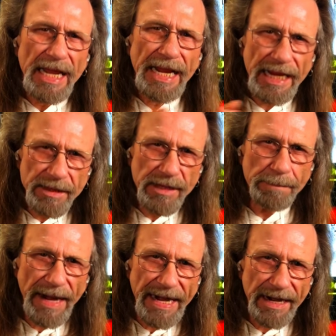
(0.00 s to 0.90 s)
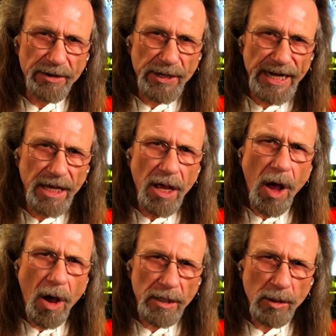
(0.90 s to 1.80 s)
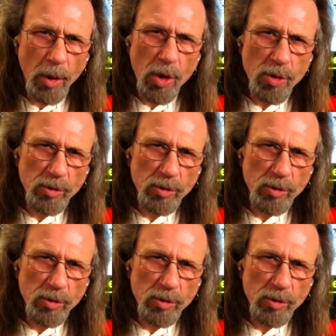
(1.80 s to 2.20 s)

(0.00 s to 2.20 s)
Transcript: in the Bay Area on local